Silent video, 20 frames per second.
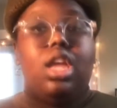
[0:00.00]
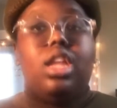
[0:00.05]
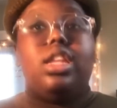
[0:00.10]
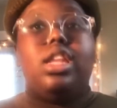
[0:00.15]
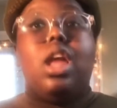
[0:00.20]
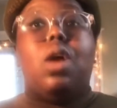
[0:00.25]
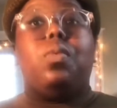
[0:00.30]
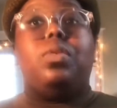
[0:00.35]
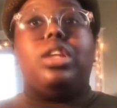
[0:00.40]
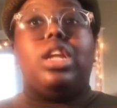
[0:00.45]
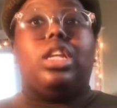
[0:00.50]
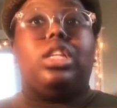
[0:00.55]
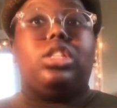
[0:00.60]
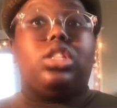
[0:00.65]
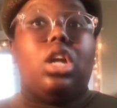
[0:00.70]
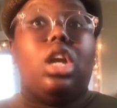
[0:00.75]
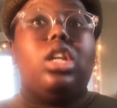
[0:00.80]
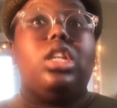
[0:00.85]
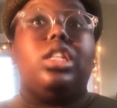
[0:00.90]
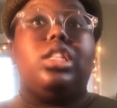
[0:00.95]
Now, when I
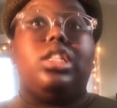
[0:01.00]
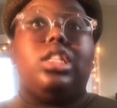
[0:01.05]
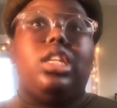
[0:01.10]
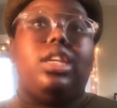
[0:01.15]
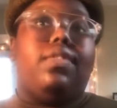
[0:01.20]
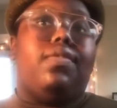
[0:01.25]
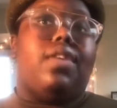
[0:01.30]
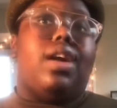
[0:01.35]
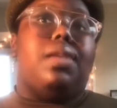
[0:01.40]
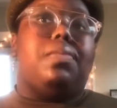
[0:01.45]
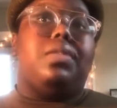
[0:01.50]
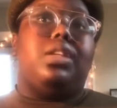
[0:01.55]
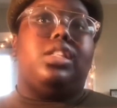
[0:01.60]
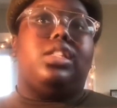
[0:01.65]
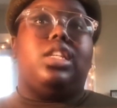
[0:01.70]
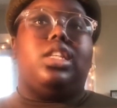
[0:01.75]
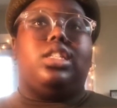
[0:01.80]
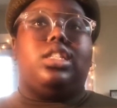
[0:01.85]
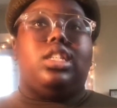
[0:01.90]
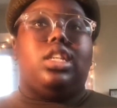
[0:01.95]
started Sneakvibing
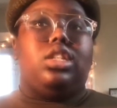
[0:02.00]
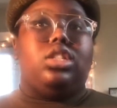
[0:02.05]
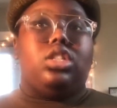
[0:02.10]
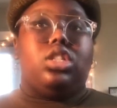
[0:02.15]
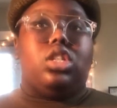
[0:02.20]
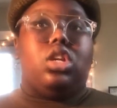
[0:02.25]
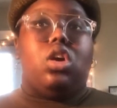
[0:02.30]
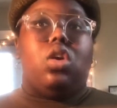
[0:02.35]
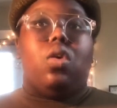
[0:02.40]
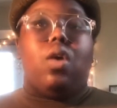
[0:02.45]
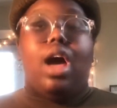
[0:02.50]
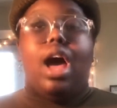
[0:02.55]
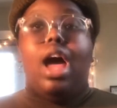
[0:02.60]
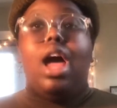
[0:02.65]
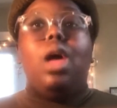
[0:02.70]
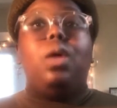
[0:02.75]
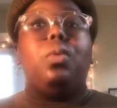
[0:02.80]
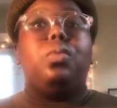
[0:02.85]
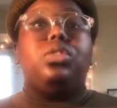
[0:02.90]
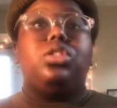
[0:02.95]
6 years ago,
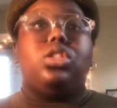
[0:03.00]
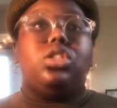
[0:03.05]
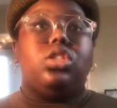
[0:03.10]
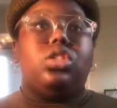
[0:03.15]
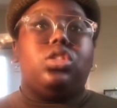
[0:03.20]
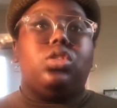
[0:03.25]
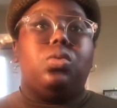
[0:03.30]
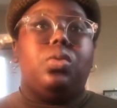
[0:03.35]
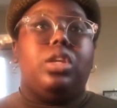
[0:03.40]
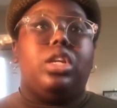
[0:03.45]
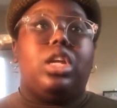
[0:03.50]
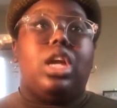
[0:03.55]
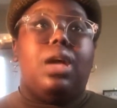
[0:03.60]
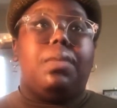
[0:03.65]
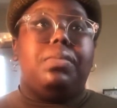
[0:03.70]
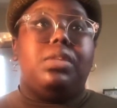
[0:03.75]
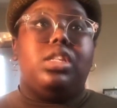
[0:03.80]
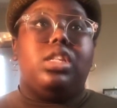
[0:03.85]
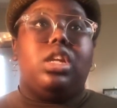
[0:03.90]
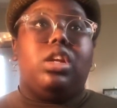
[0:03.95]
I was just doing
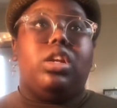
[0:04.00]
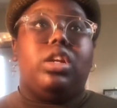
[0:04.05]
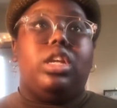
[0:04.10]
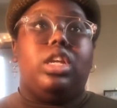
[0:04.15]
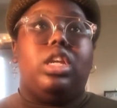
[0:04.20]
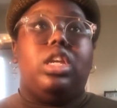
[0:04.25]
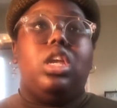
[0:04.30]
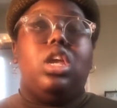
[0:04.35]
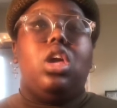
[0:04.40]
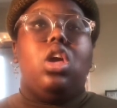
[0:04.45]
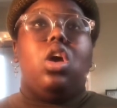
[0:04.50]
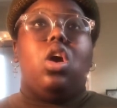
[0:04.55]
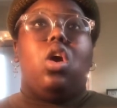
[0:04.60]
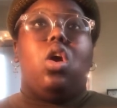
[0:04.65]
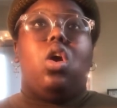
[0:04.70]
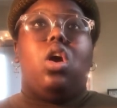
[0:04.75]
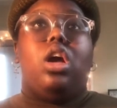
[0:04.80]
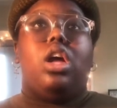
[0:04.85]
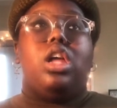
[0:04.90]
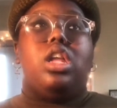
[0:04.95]
commentary
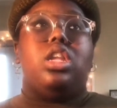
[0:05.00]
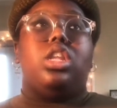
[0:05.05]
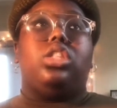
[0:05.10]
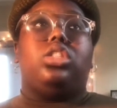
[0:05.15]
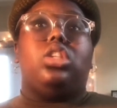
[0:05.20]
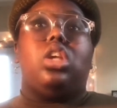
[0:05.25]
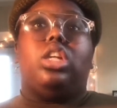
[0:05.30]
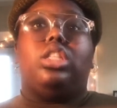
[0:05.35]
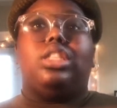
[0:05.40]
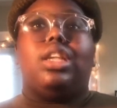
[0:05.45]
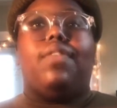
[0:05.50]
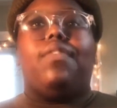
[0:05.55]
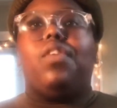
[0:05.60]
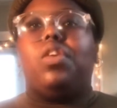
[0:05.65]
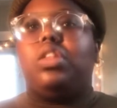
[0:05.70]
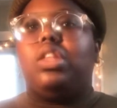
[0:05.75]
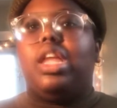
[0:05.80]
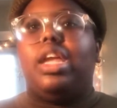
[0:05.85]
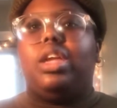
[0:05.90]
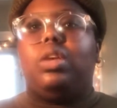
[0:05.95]
on songs I
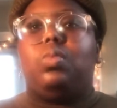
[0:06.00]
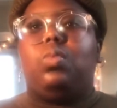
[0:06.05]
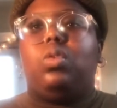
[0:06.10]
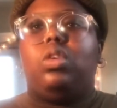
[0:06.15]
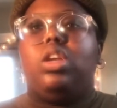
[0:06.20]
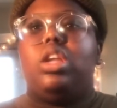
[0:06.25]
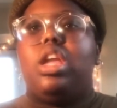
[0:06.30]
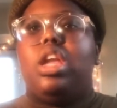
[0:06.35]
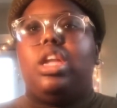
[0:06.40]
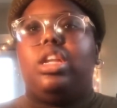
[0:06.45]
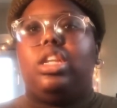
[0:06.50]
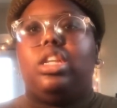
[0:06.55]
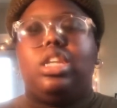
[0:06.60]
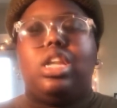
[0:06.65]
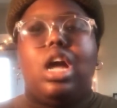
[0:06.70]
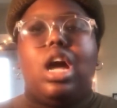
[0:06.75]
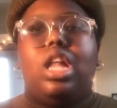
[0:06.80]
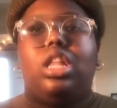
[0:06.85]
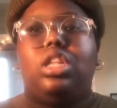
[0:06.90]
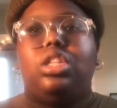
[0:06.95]
felt like weren't
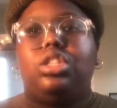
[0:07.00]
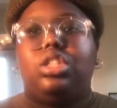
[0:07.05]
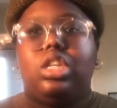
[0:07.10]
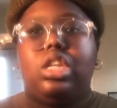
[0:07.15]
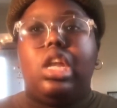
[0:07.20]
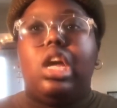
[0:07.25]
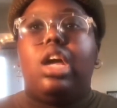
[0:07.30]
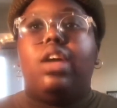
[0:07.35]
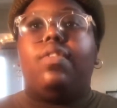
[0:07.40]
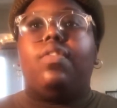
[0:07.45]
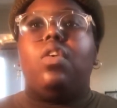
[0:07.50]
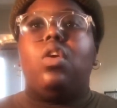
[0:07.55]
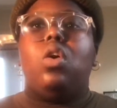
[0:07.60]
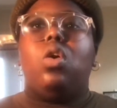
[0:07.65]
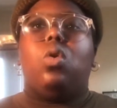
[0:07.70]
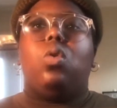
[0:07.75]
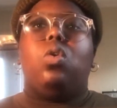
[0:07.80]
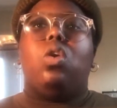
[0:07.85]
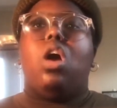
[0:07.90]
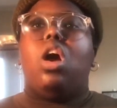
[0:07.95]
acknowledged enough,
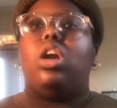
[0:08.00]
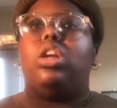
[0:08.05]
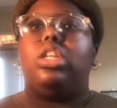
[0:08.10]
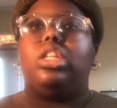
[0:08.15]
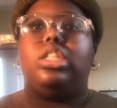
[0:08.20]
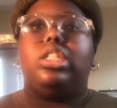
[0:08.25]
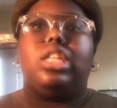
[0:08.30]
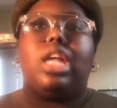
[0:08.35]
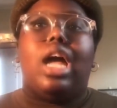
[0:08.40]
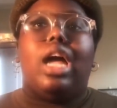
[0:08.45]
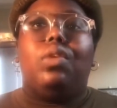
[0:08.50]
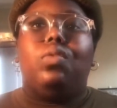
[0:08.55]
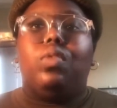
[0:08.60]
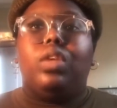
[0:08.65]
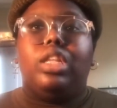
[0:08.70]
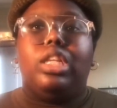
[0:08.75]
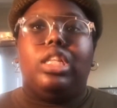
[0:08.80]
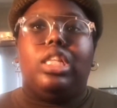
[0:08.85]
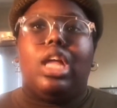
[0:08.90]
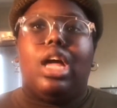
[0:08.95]
or artists I
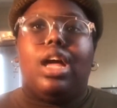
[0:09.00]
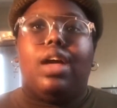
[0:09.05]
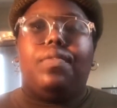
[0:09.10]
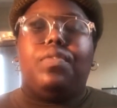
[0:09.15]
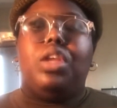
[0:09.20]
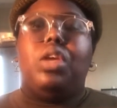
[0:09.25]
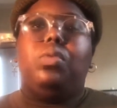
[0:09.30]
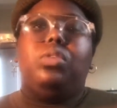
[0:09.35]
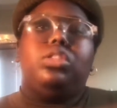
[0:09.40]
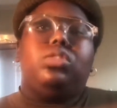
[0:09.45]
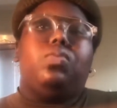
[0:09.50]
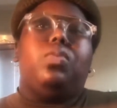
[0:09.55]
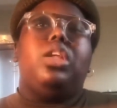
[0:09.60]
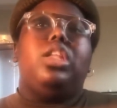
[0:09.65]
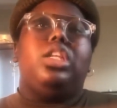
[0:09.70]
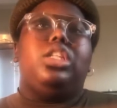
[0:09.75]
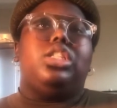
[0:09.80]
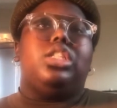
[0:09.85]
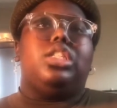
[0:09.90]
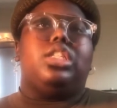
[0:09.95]
really loved. It was
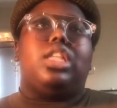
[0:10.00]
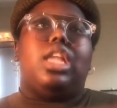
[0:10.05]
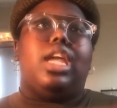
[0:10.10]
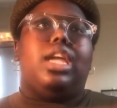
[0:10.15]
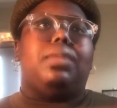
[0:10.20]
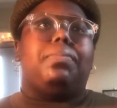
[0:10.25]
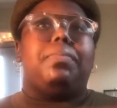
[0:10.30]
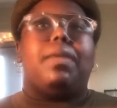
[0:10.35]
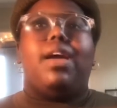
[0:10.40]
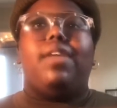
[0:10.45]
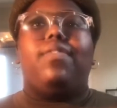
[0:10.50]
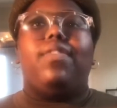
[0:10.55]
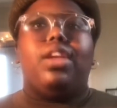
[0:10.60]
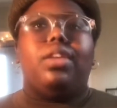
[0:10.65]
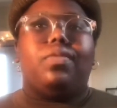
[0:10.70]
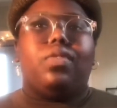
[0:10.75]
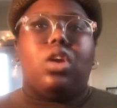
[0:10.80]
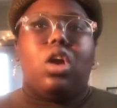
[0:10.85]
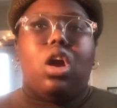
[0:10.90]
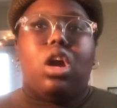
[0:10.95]
really just like my
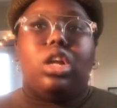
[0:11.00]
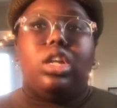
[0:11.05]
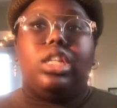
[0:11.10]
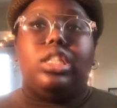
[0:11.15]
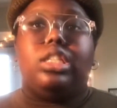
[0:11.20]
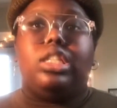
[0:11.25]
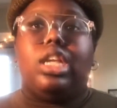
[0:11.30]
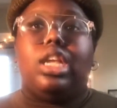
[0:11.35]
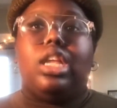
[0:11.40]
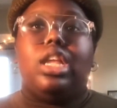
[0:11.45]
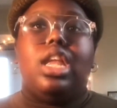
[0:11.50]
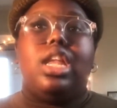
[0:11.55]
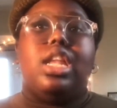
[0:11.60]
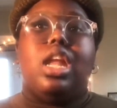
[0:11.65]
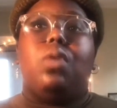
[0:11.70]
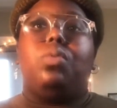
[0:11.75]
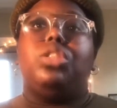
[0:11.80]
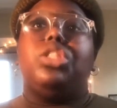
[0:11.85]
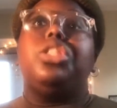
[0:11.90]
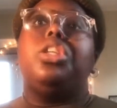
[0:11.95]
favorite artists, and I
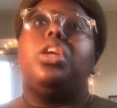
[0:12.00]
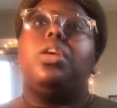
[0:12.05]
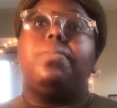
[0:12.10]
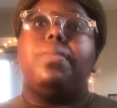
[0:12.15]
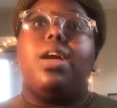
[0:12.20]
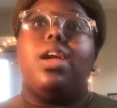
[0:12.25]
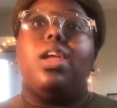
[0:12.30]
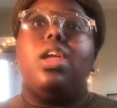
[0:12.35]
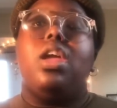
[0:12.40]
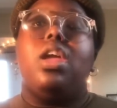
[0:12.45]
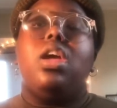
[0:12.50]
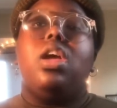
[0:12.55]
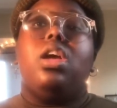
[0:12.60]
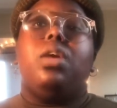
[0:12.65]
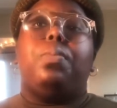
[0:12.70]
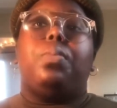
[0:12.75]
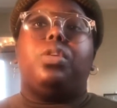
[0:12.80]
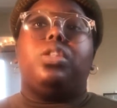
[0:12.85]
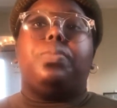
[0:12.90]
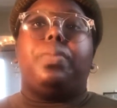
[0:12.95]
was sharing my
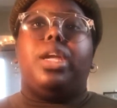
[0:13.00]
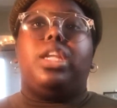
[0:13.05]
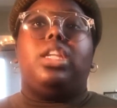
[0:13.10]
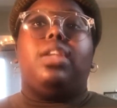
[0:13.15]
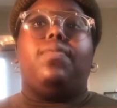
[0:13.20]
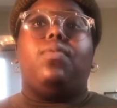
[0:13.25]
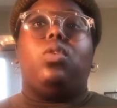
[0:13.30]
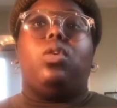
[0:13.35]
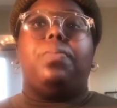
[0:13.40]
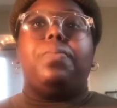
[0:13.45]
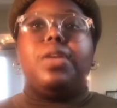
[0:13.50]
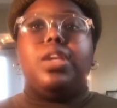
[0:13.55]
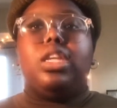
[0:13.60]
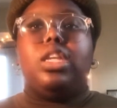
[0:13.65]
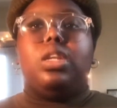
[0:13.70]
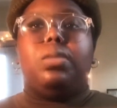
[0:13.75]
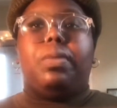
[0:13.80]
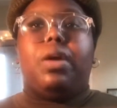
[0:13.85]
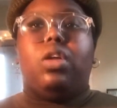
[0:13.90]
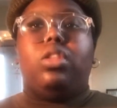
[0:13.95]
perspective or
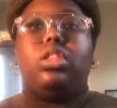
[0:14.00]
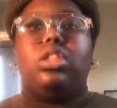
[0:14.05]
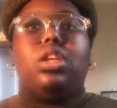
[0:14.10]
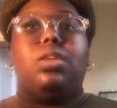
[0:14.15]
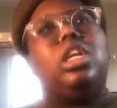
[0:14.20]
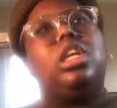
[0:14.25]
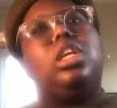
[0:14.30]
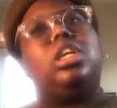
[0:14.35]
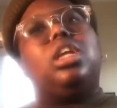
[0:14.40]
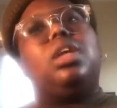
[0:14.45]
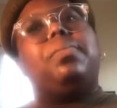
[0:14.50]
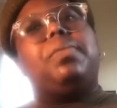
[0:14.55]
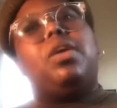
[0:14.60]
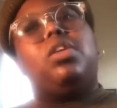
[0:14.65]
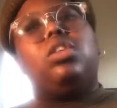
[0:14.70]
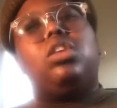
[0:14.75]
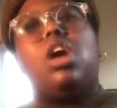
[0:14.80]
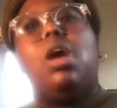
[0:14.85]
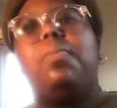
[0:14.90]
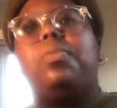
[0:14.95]
opinion about them.
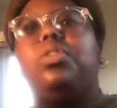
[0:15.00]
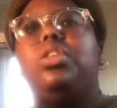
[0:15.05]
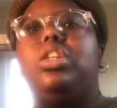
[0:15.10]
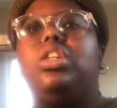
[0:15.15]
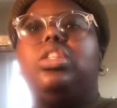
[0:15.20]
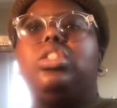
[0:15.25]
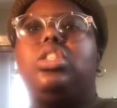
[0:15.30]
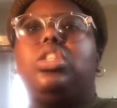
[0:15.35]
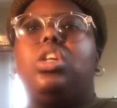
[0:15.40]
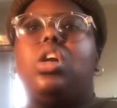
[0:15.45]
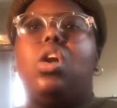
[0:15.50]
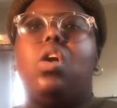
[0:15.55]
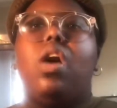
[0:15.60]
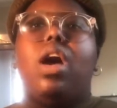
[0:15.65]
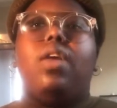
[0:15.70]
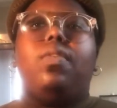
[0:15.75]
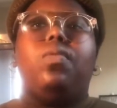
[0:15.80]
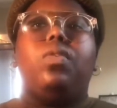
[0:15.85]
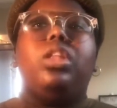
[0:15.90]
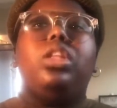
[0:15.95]
About a couple years ago,
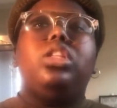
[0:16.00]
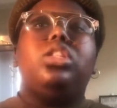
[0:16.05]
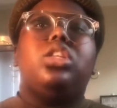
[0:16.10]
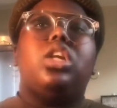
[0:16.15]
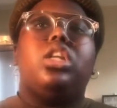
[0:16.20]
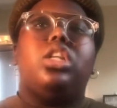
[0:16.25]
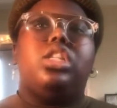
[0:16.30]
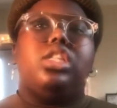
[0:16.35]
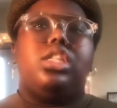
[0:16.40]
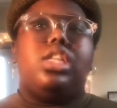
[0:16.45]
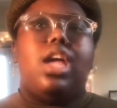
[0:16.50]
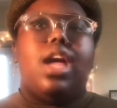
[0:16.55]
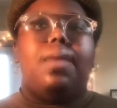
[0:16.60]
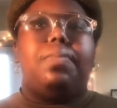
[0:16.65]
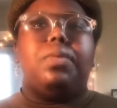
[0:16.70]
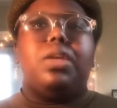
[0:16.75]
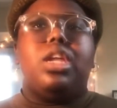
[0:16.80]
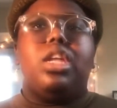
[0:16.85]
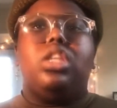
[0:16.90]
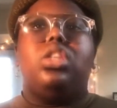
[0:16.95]
I really started to
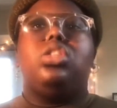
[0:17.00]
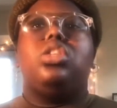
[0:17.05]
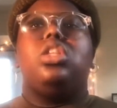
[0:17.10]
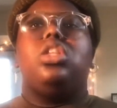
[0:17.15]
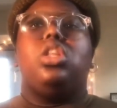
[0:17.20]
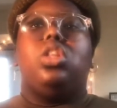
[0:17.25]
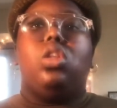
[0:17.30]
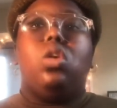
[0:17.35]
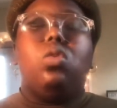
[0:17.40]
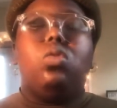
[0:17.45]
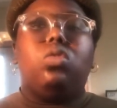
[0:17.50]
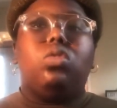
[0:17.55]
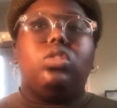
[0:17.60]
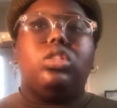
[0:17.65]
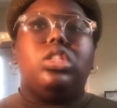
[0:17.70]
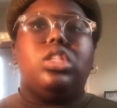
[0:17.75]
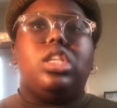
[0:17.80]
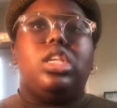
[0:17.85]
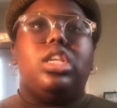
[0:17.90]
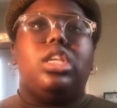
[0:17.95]
tap into the local
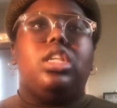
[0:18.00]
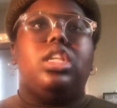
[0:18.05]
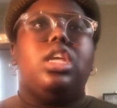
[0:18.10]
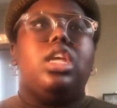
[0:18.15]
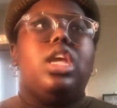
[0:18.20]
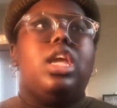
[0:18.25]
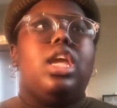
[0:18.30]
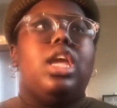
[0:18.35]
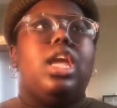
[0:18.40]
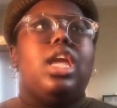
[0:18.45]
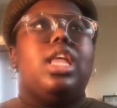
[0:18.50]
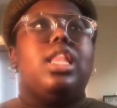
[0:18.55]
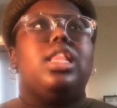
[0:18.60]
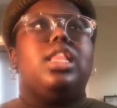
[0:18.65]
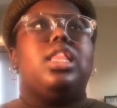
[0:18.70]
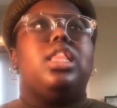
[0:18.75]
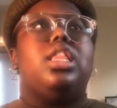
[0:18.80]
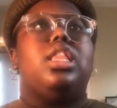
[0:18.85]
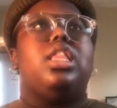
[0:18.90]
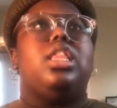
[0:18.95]
scene,
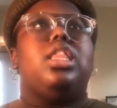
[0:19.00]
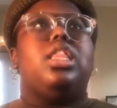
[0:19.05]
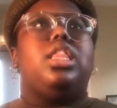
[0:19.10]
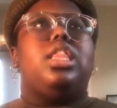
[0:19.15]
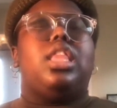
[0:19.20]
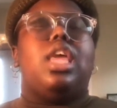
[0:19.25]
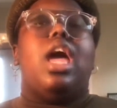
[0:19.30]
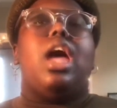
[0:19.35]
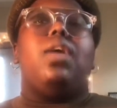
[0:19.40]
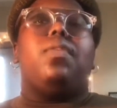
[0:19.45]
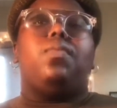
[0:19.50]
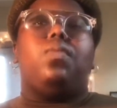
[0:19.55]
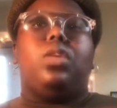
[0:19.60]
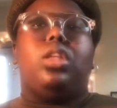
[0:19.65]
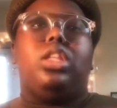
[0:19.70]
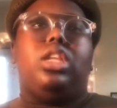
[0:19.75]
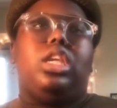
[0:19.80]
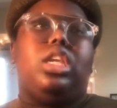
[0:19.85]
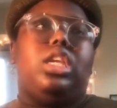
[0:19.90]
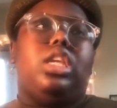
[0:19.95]
and that
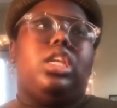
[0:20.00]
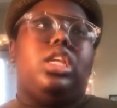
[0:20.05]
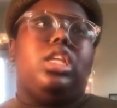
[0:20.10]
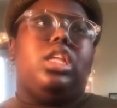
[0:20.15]
really